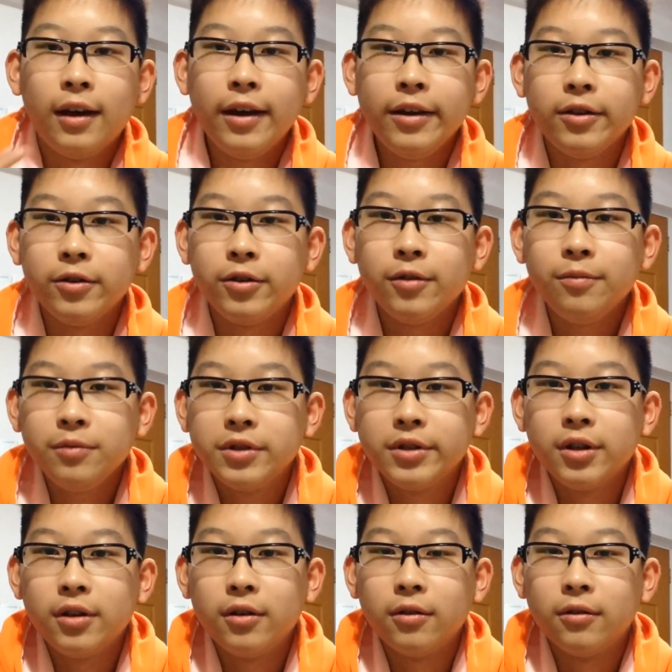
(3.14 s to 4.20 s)
Hey YouTube,
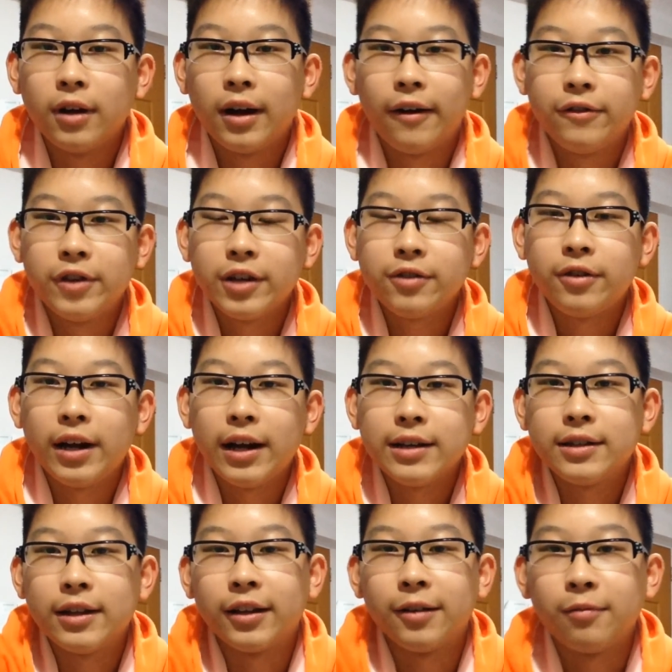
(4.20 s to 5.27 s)
so I've just
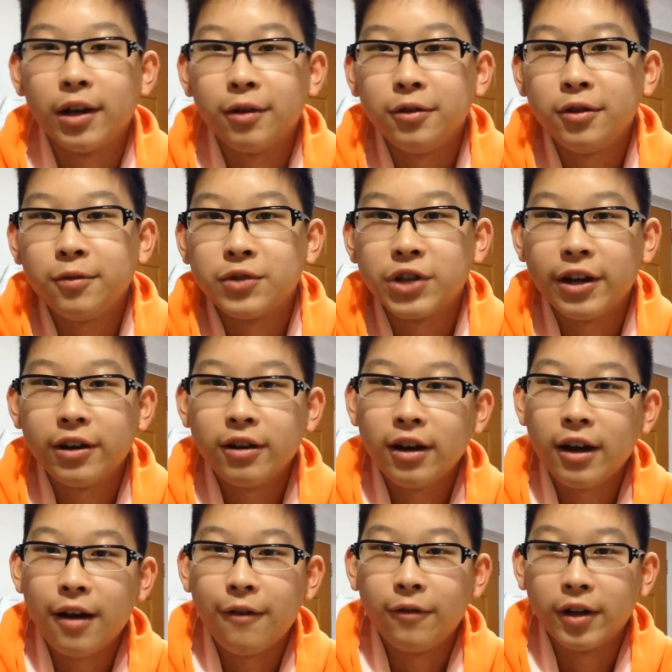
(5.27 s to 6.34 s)
realized that my YouTube channel
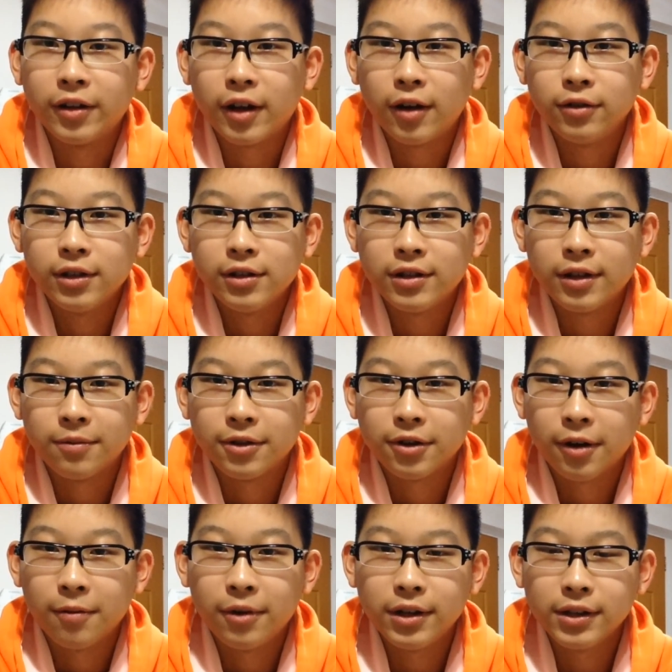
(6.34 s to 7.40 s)
have 1,000
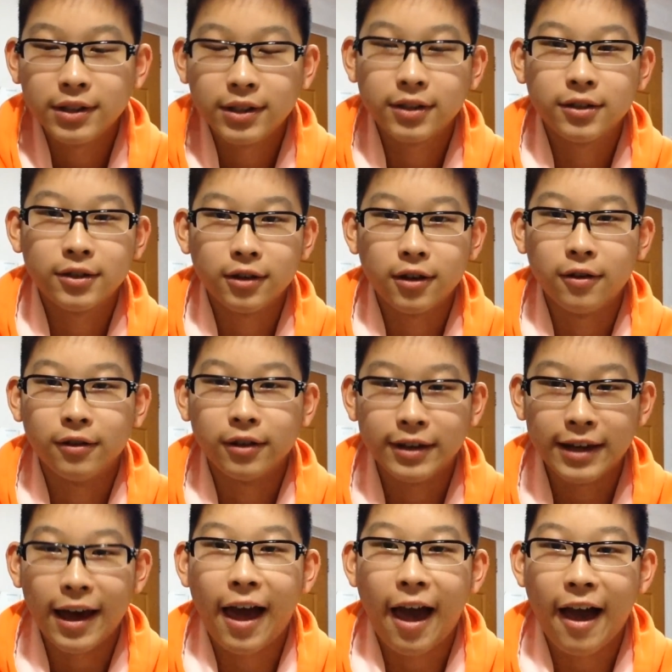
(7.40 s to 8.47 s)
subscribers, so
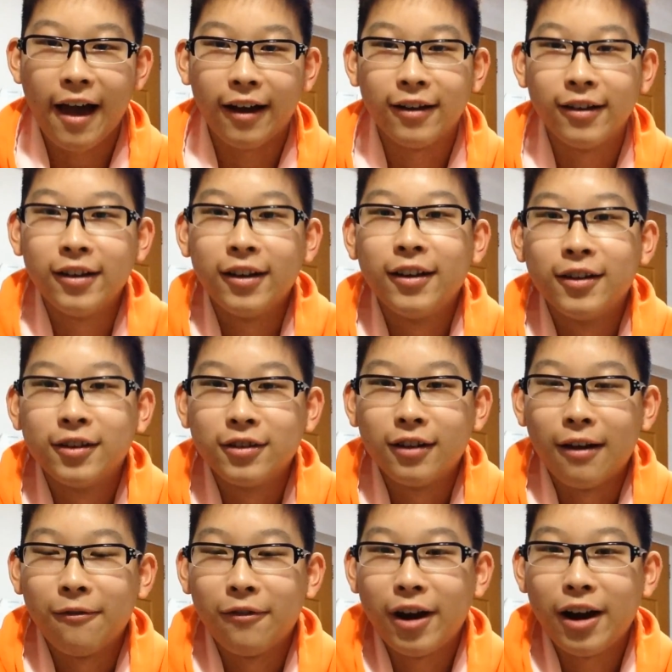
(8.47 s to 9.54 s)
yeah, so
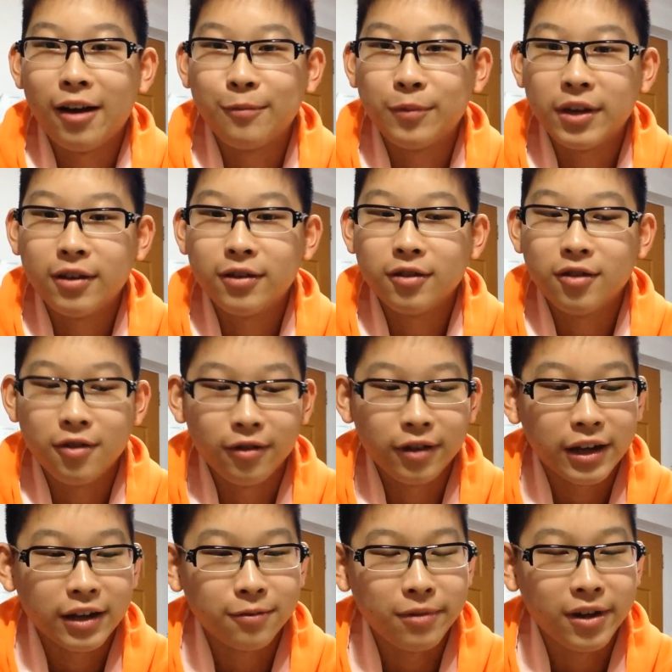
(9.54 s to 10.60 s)
I'm very happy. So
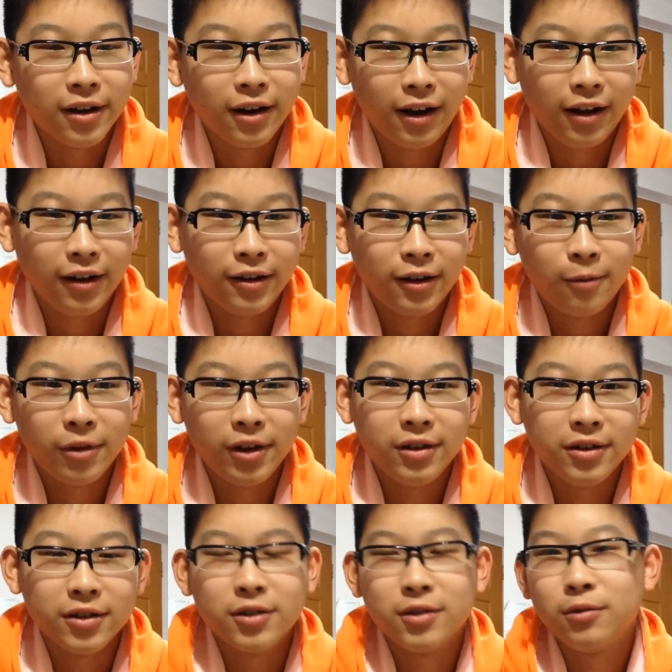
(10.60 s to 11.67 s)
it's been like how many
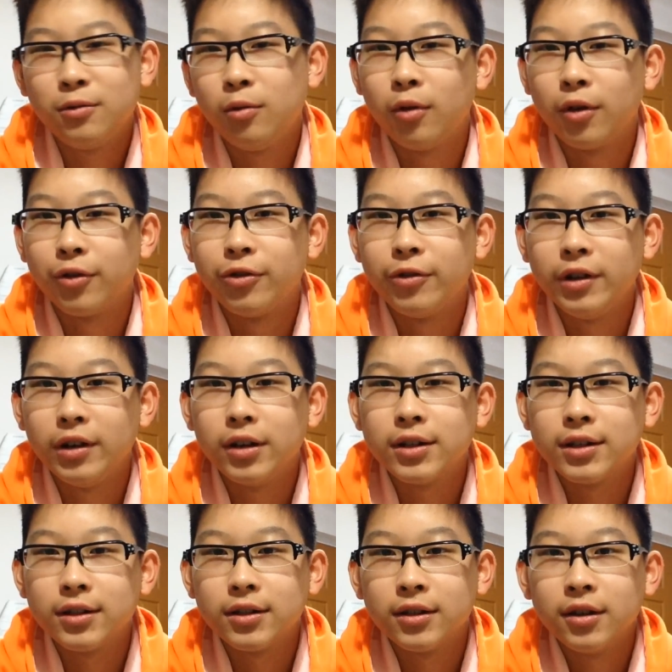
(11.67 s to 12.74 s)
years, 2 or 3
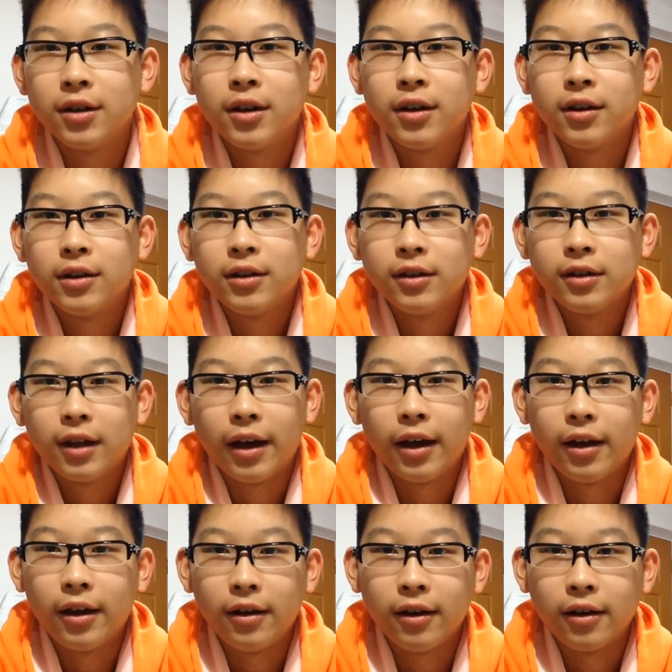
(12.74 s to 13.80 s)
years,
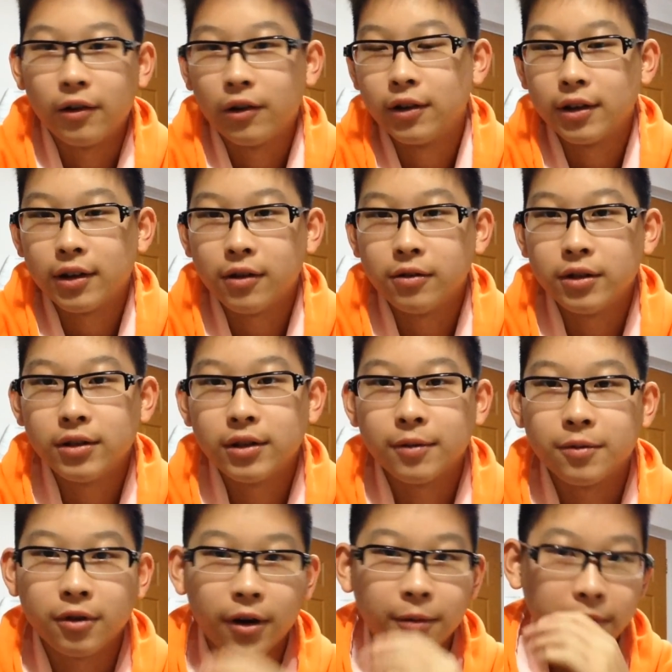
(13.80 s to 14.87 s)
and I got 1,000
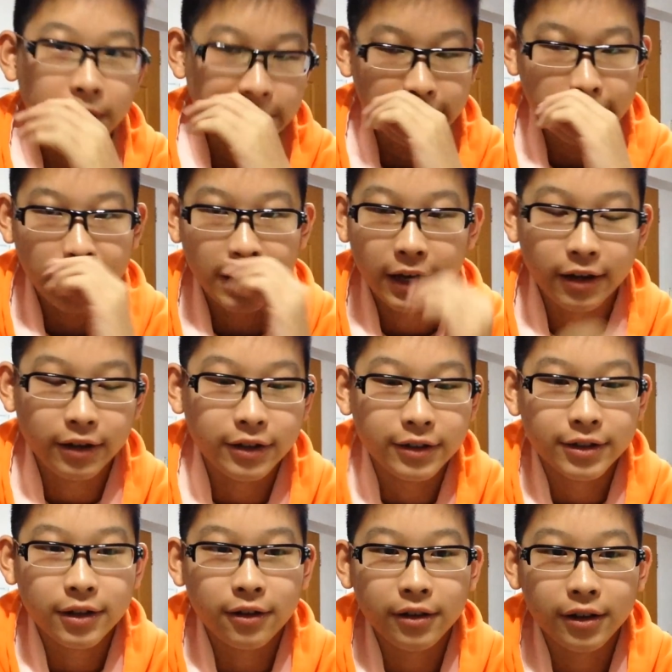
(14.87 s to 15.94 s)
subscribers and
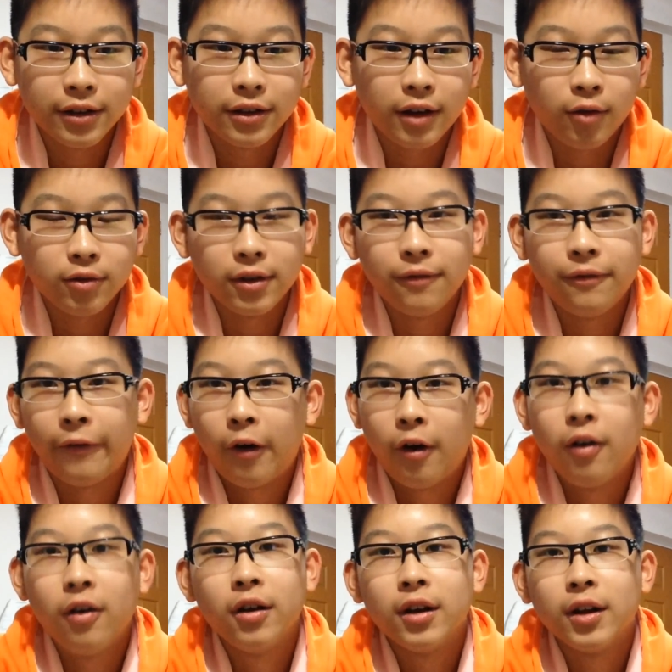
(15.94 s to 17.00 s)
it's now in
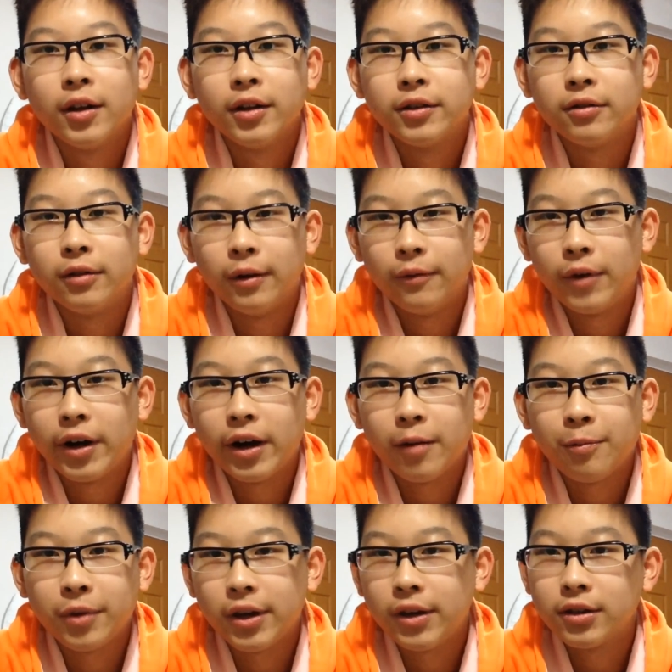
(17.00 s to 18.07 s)
1,004, so I'm very
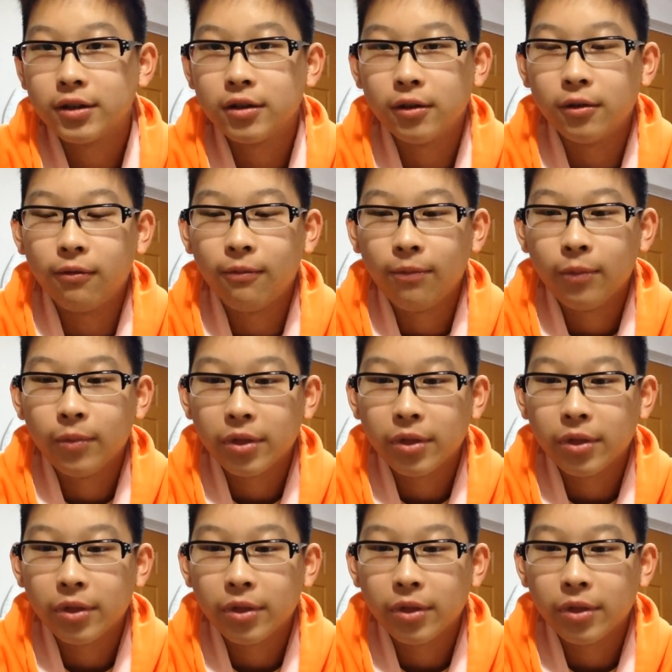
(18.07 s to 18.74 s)
happy. So